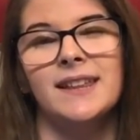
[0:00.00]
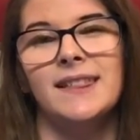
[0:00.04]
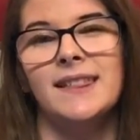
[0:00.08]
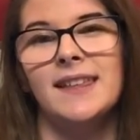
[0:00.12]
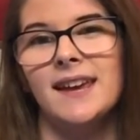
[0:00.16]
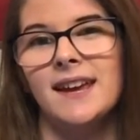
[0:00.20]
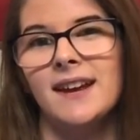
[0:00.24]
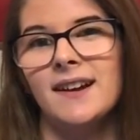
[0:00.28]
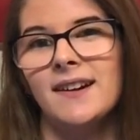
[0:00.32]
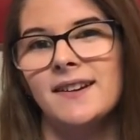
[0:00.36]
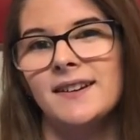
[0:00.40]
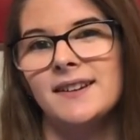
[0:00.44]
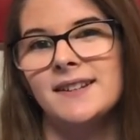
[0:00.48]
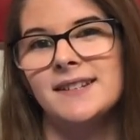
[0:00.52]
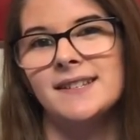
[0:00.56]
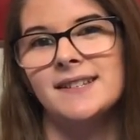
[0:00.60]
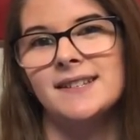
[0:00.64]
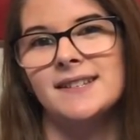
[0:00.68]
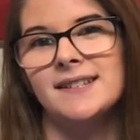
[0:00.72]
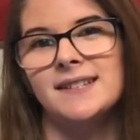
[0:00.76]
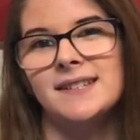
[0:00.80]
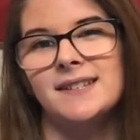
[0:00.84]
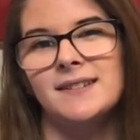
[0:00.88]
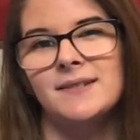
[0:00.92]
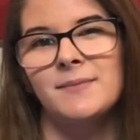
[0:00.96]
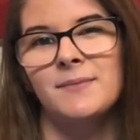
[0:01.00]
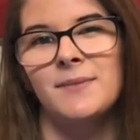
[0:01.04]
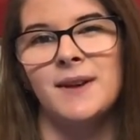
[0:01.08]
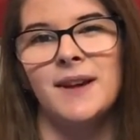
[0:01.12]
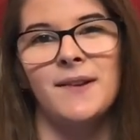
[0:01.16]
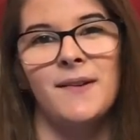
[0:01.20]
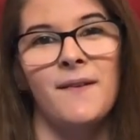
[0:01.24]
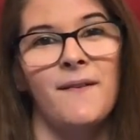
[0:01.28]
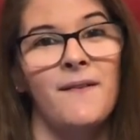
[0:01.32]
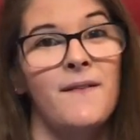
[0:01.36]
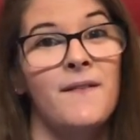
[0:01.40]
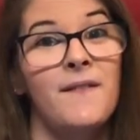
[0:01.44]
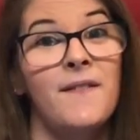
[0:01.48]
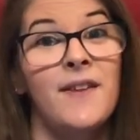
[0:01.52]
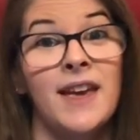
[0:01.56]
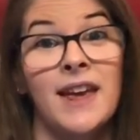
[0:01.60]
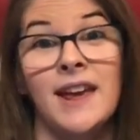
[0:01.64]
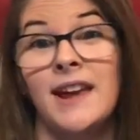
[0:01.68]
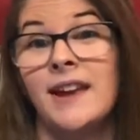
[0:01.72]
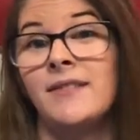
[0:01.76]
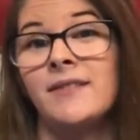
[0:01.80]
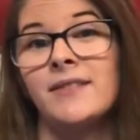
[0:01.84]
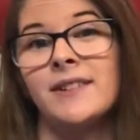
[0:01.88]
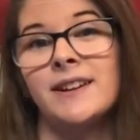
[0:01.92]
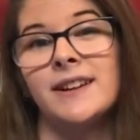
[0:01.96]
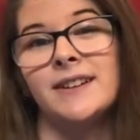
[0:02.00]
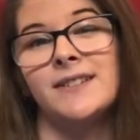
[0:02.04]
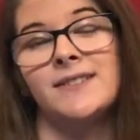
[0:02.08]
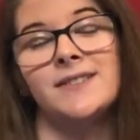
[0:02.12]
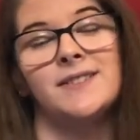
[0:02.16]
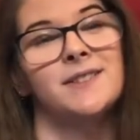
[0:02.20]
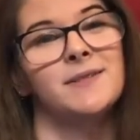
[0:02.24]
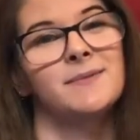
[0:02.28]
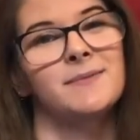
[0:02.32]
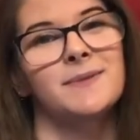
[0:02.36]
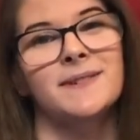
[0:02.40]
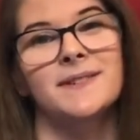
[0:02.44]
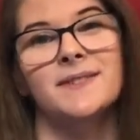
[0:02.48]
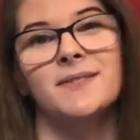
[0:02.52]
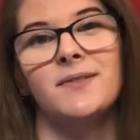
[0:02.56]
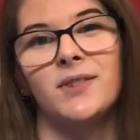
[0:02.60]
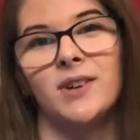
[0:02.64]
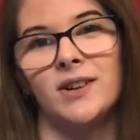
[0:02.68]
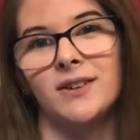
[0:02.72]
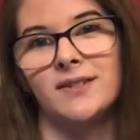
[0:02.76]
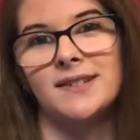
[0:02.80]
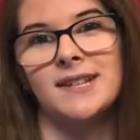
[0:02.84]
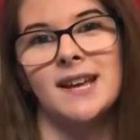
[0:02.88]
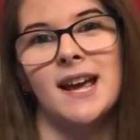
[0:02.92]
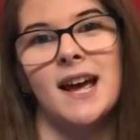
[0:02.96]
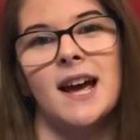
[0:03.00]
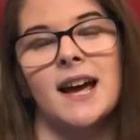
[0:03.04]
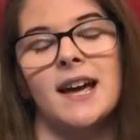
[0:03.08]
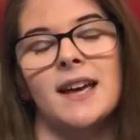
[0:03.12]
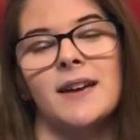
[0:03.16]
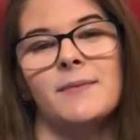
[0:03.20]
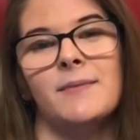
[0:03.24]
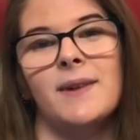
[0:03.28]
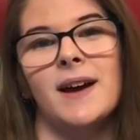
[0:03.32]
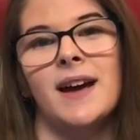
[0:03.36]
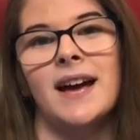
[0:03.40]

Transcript: they are just my favorite YouTubers of all time.